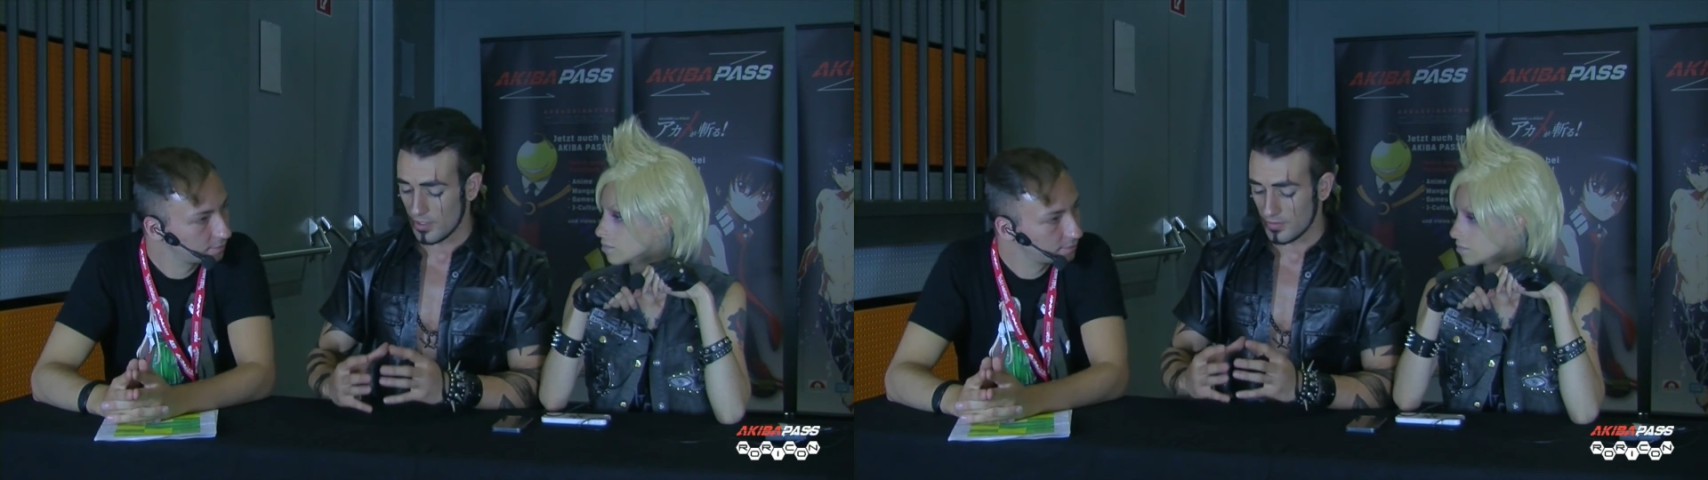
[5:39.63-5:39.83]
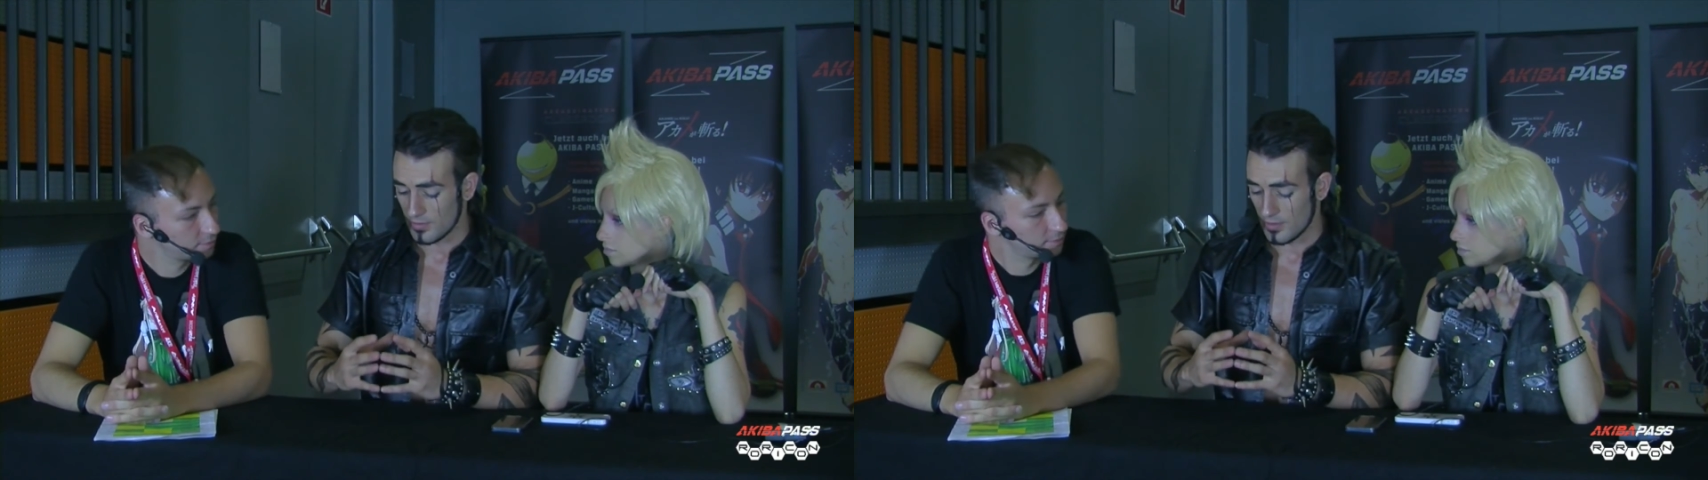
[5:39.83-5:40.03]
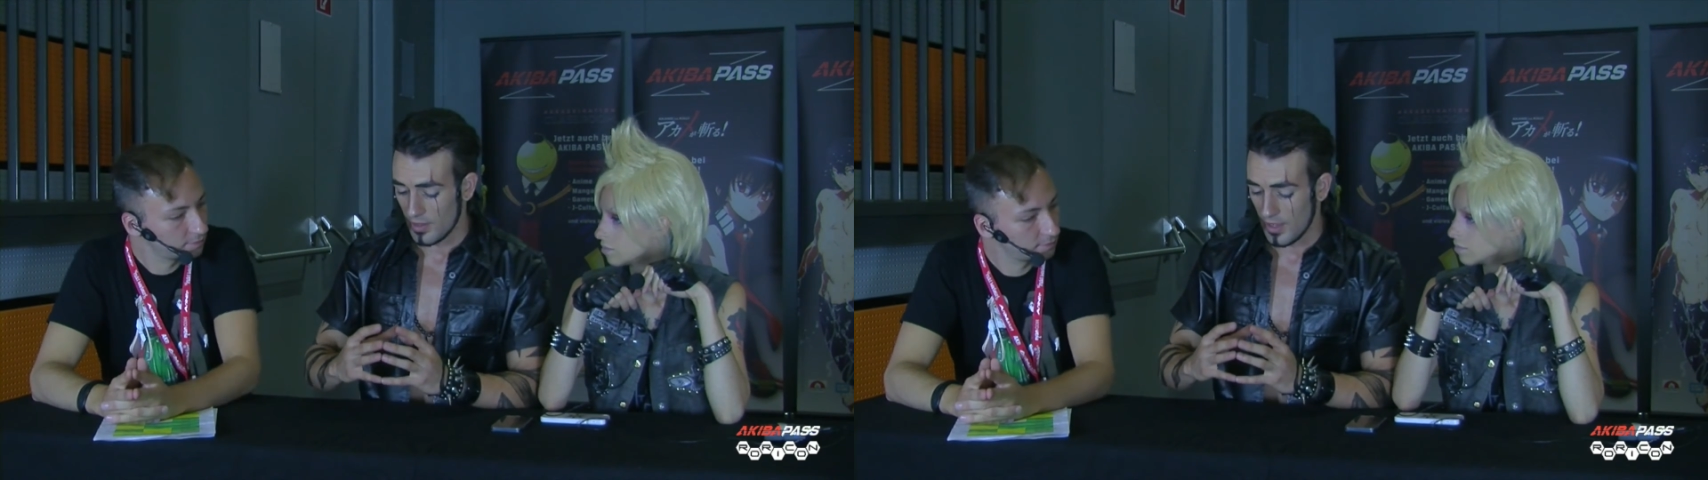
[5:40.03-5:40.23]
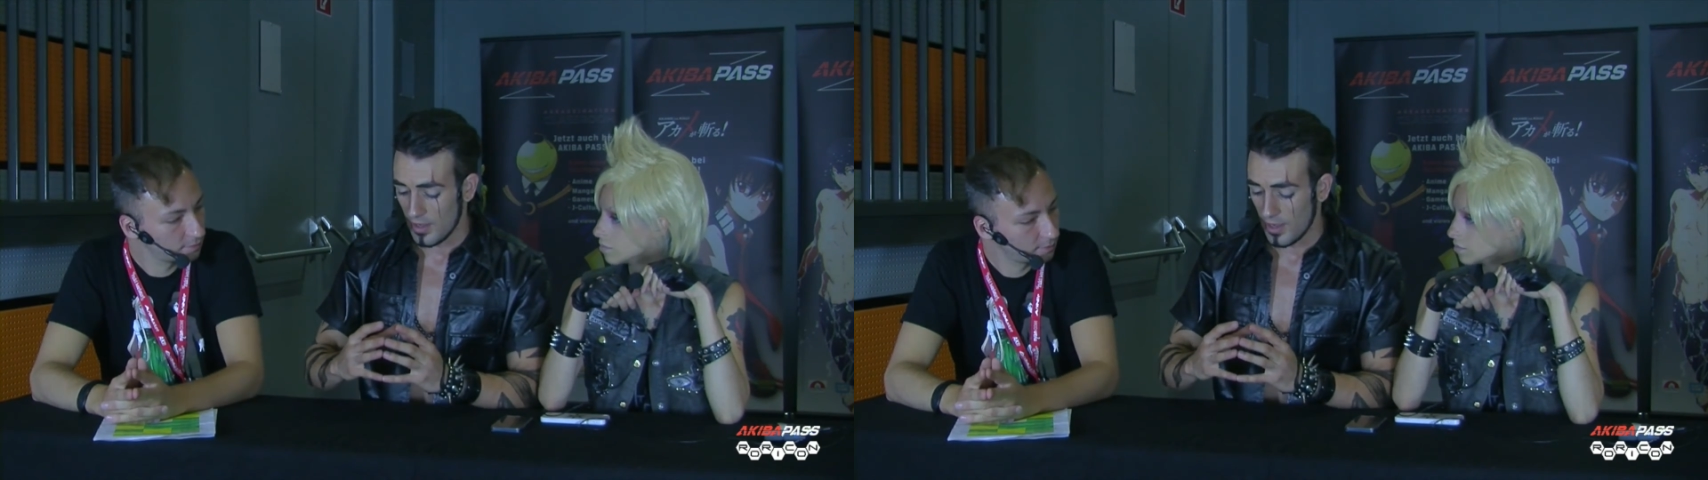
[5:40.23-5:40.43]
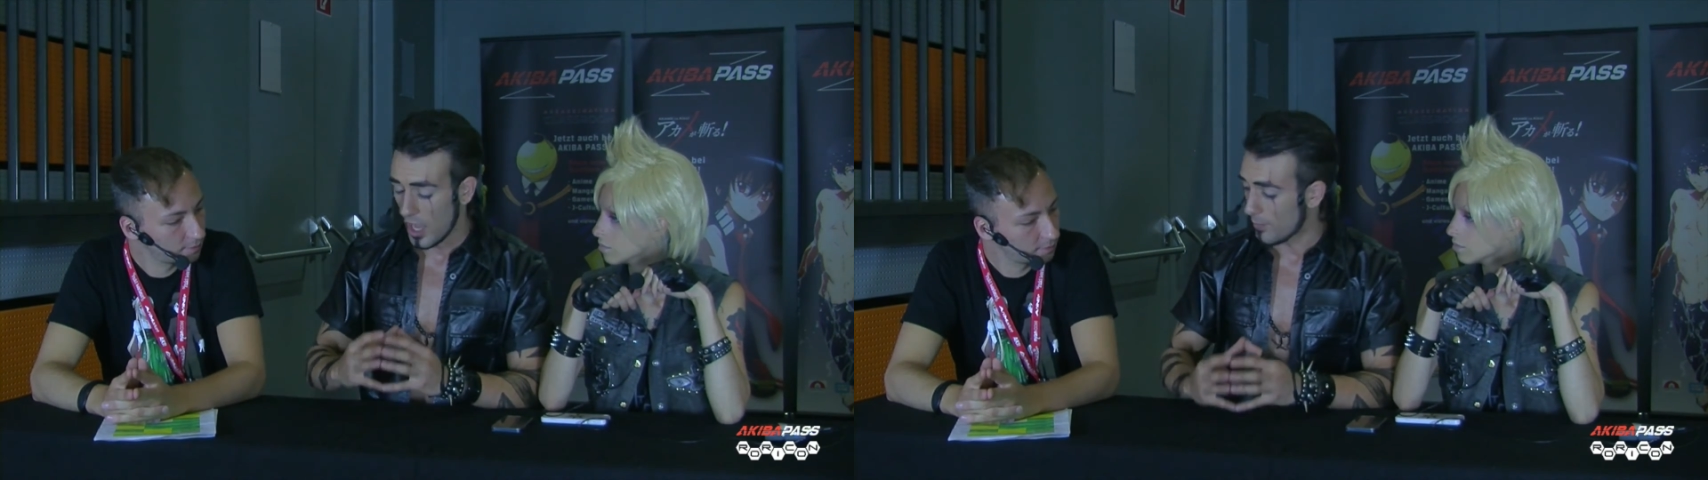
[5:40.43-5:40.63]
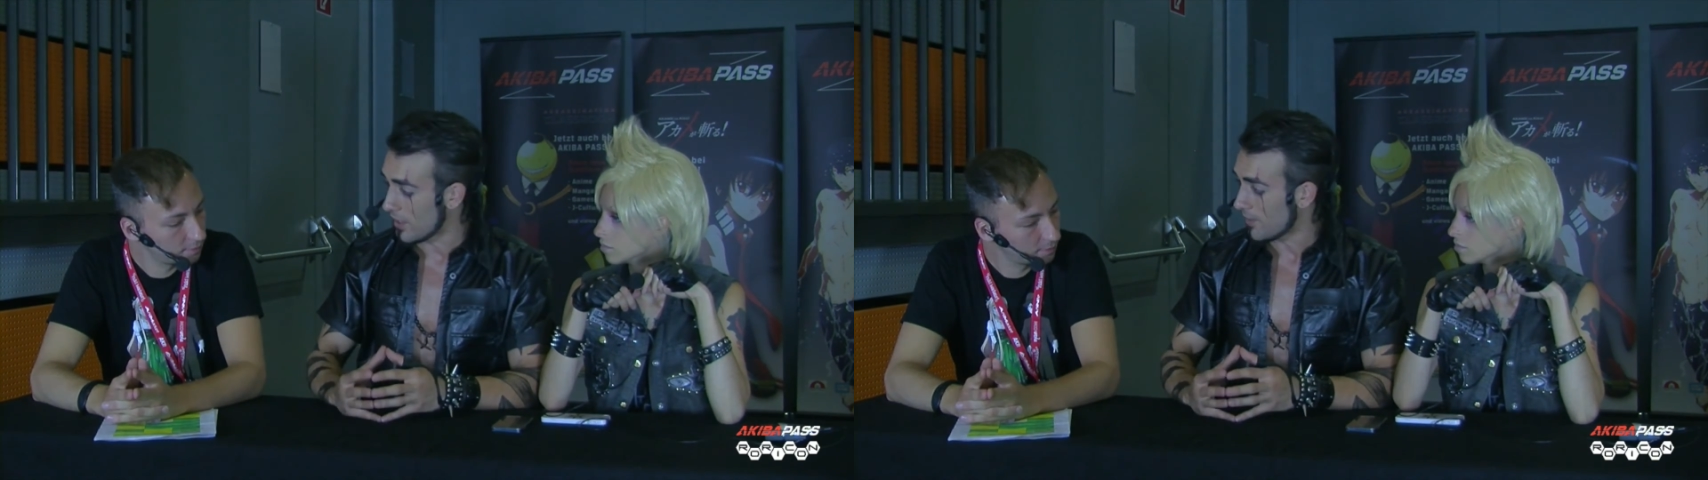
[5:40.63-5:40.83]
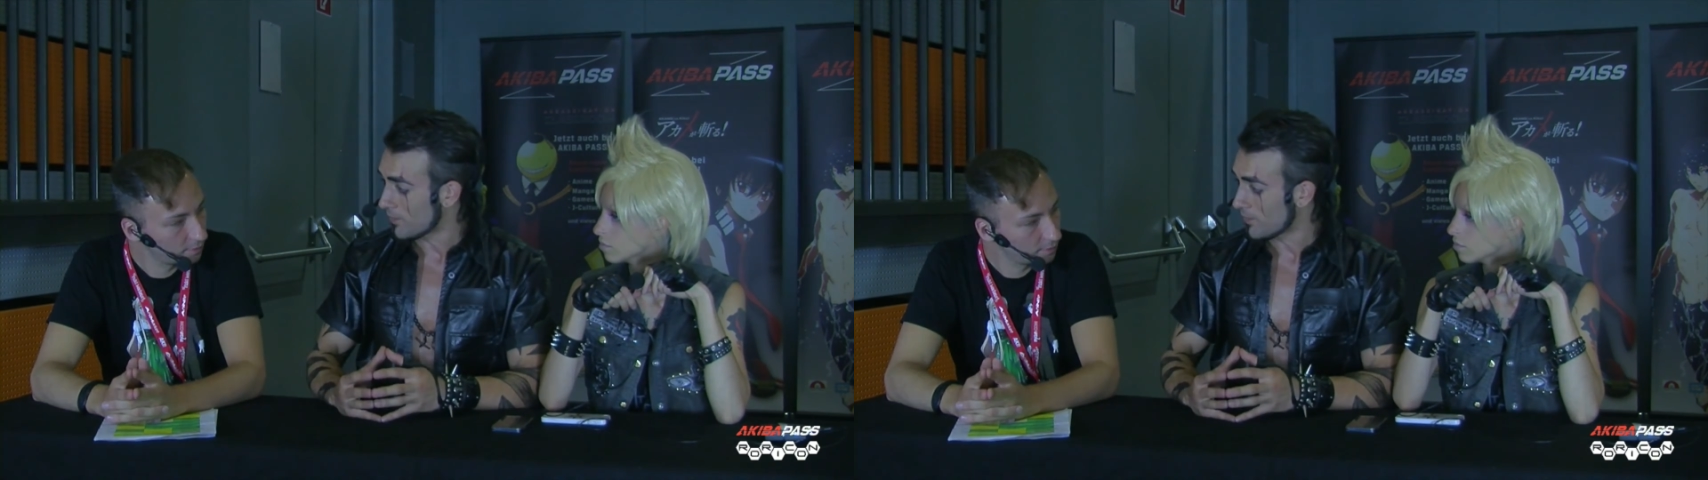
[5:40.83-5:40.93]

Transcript: and hobby.